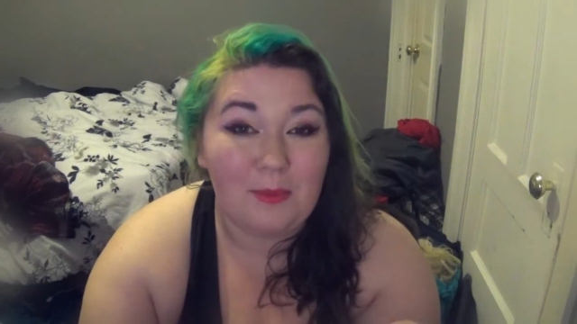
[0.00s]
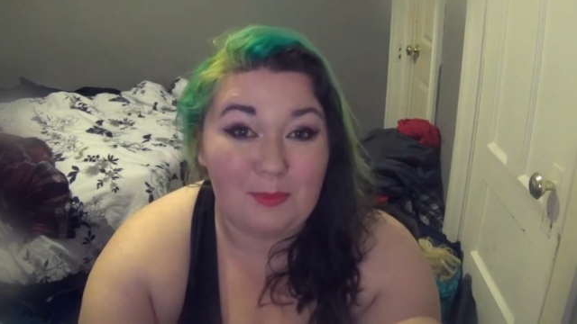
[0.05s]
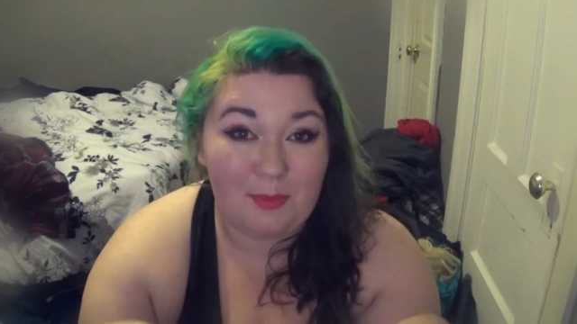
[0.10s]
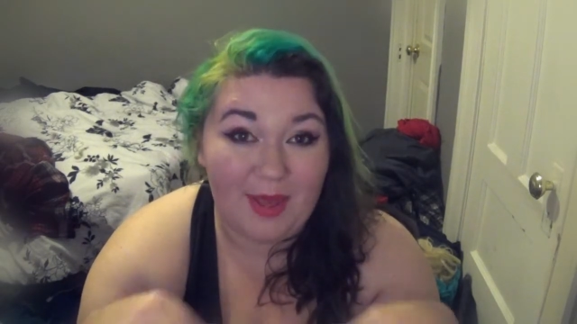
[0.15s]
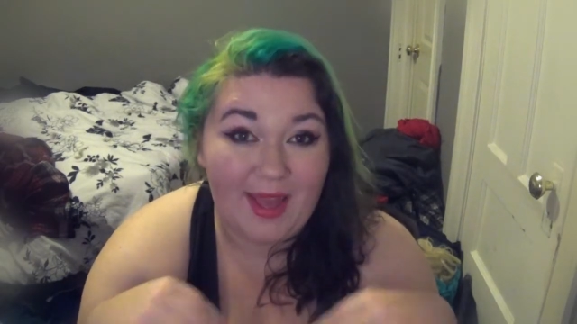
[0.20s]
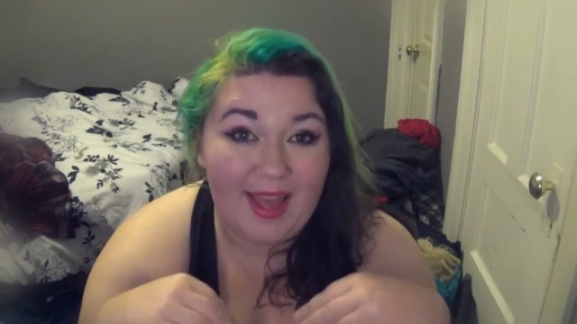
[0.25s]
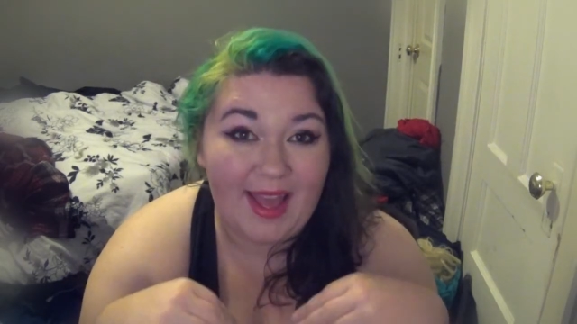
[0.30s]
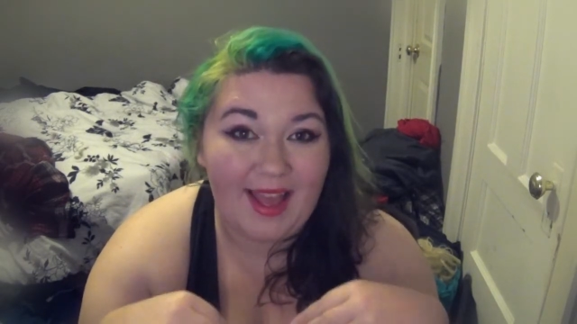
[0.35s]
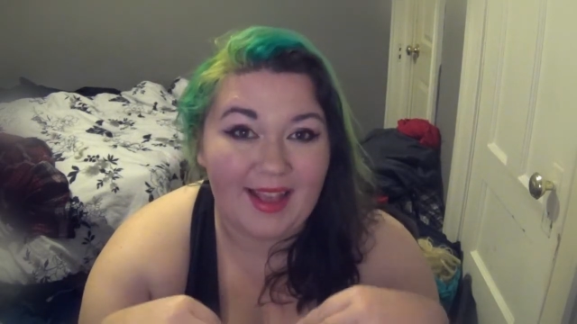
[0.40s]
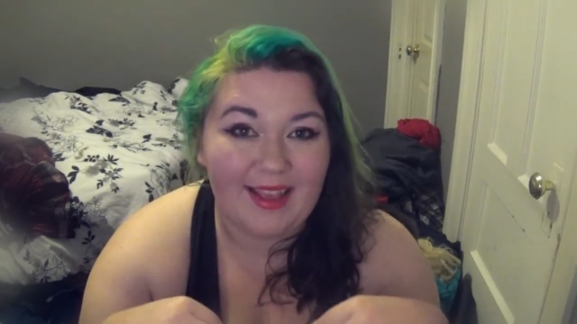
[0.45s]

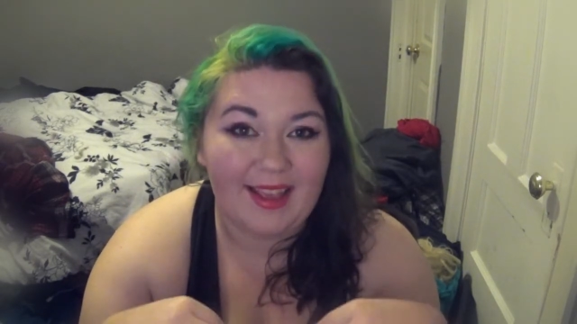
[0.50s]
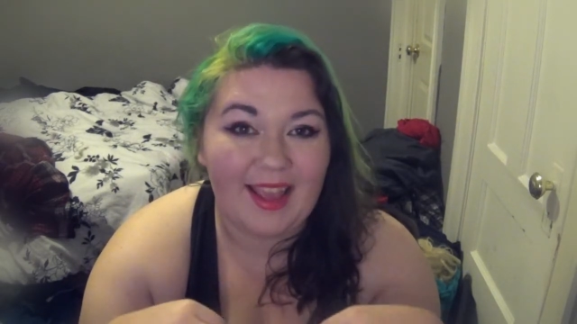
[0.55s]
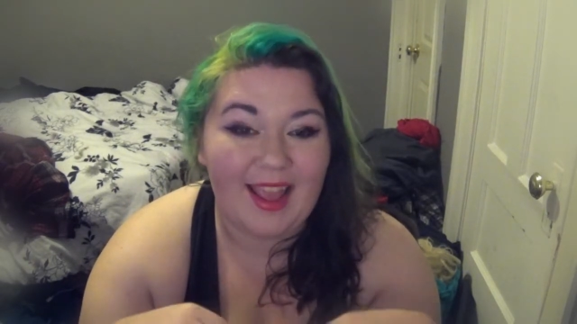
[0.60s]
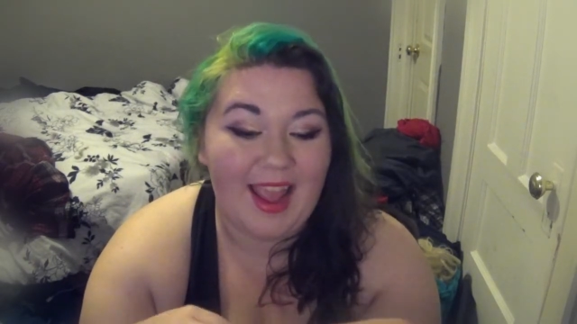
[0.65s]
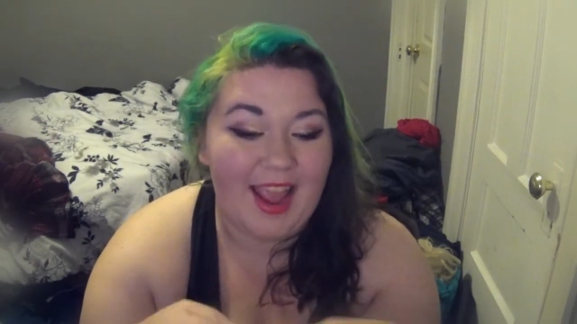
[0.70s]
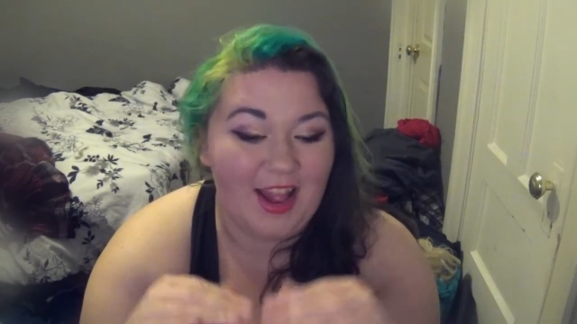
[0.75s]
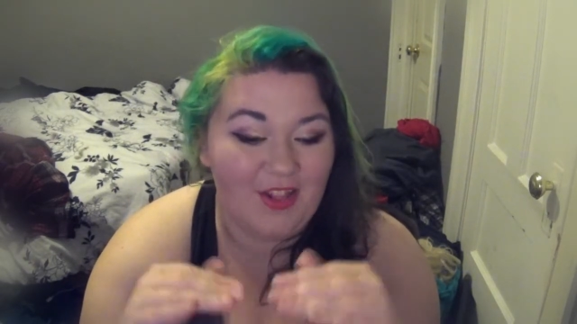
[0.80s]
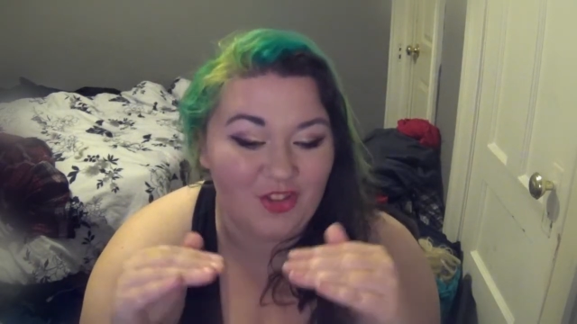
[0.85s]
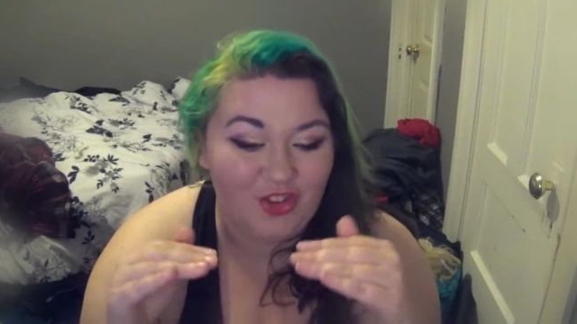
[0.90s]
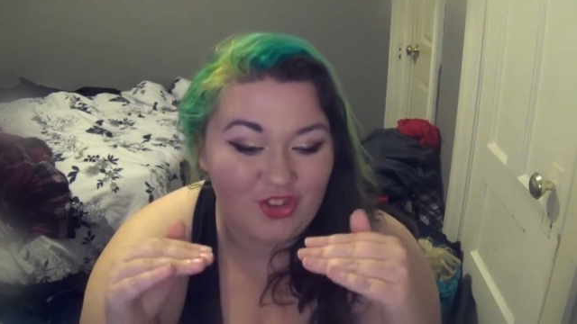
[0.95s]
back
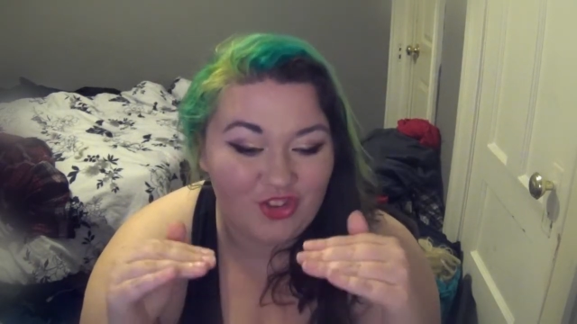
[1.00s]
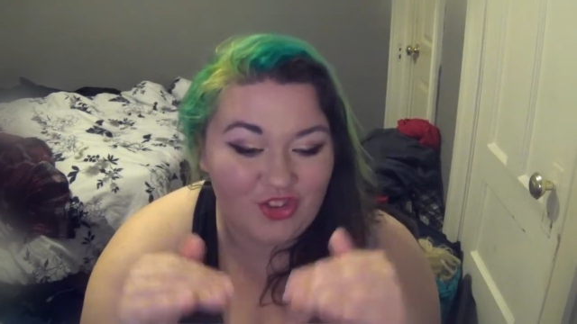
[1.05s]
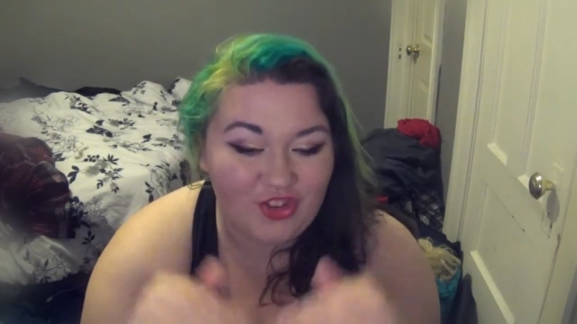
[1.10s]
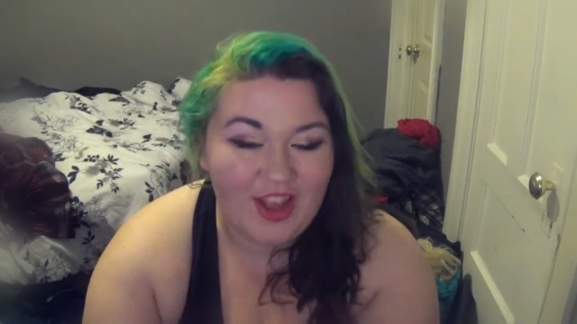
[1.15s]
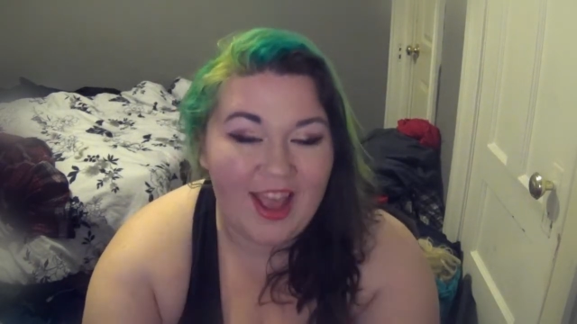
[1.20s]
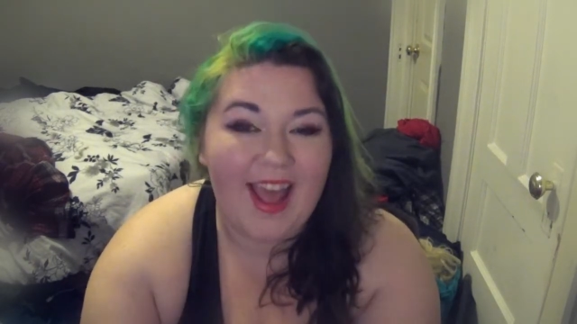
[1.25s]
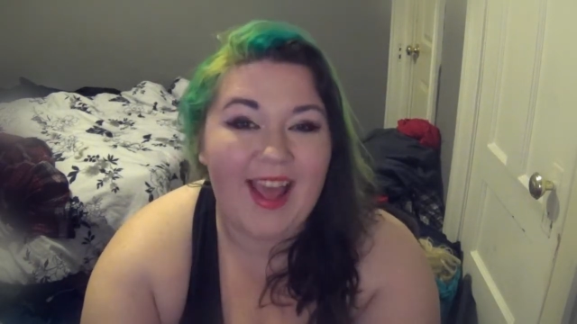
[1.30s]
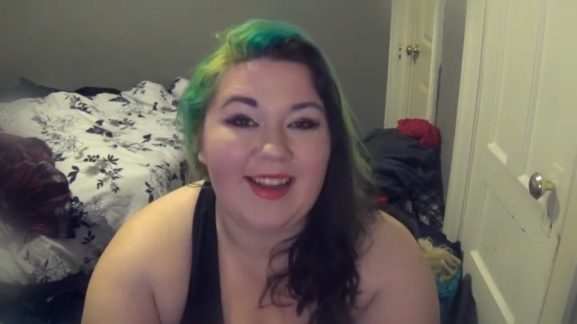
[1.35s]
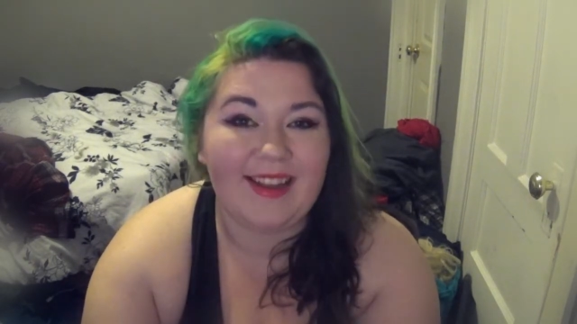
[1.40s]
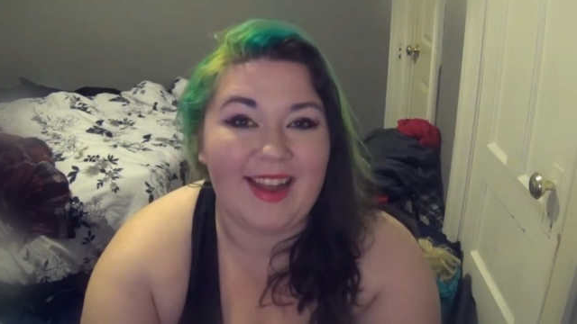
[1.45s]
and
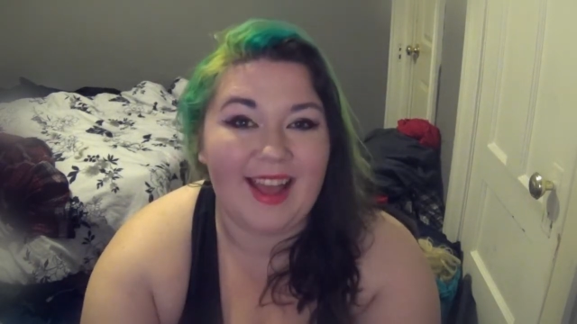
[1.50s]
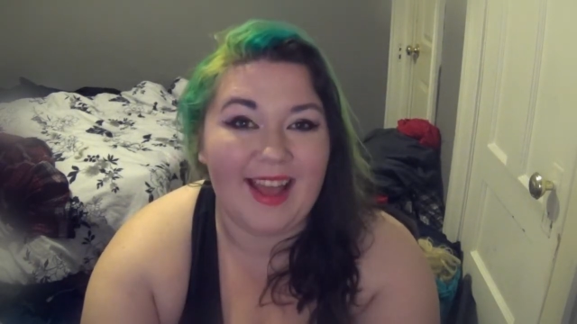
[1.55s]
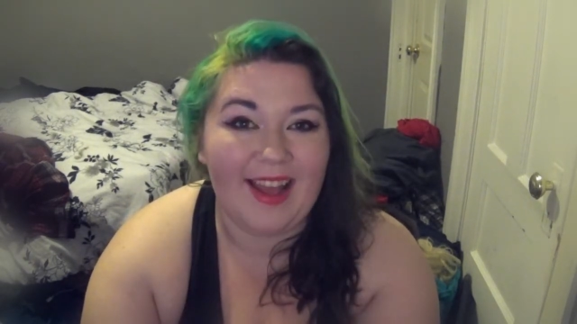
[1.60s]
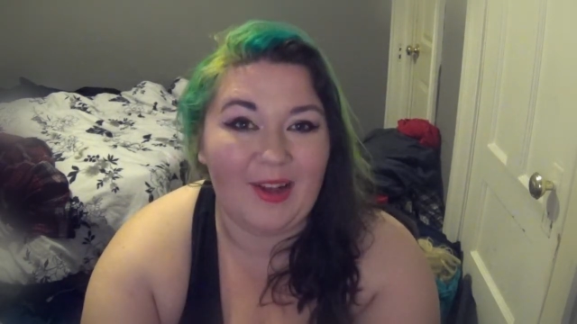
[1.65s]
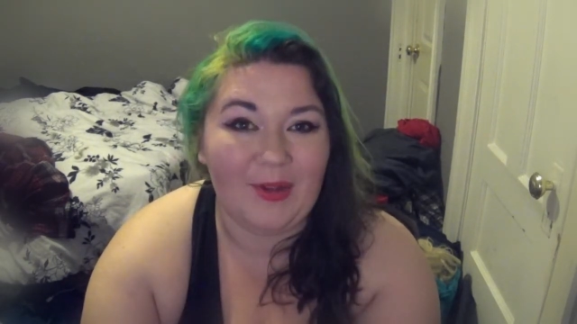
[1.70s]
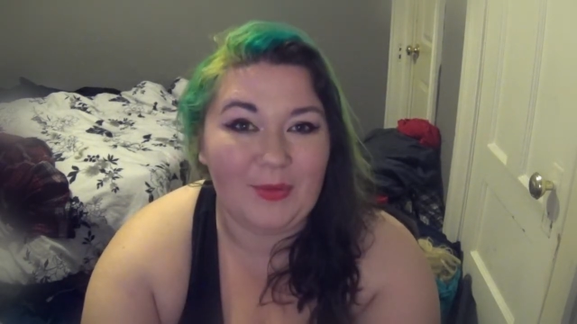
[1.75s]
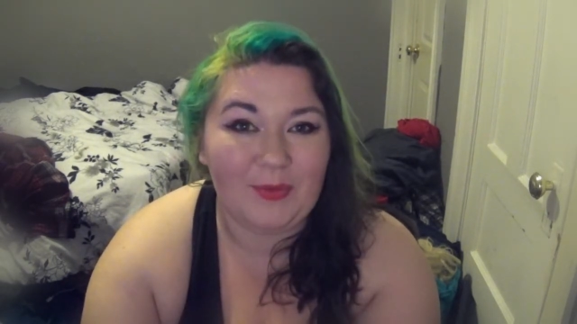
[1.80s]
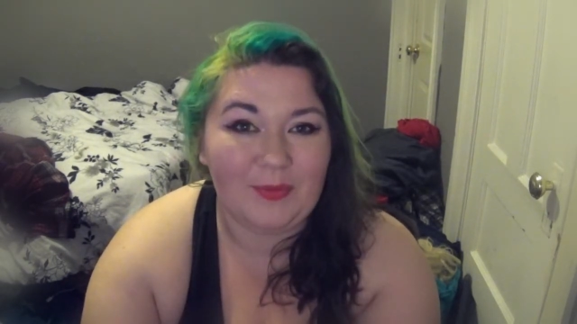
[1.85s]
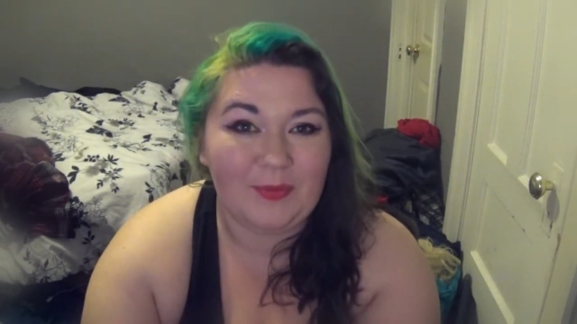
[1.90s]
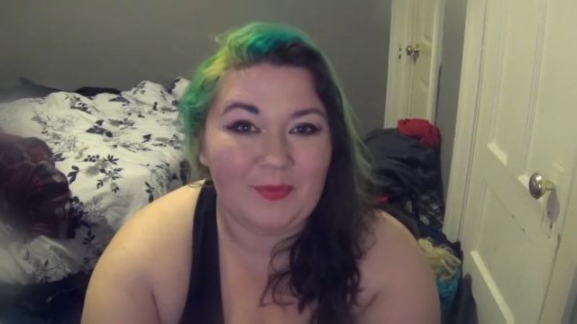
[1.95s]
sat
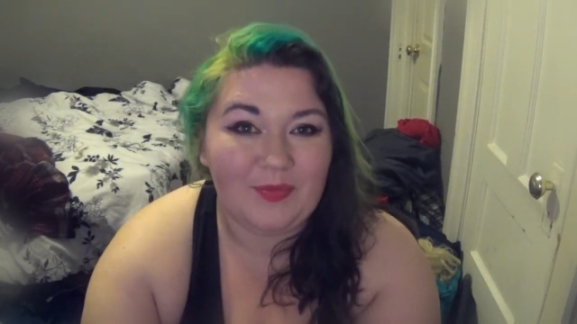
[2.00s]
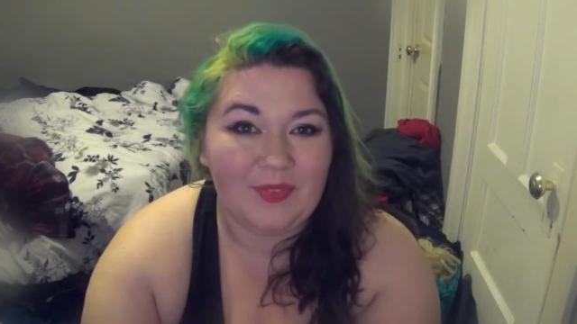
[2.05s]
down.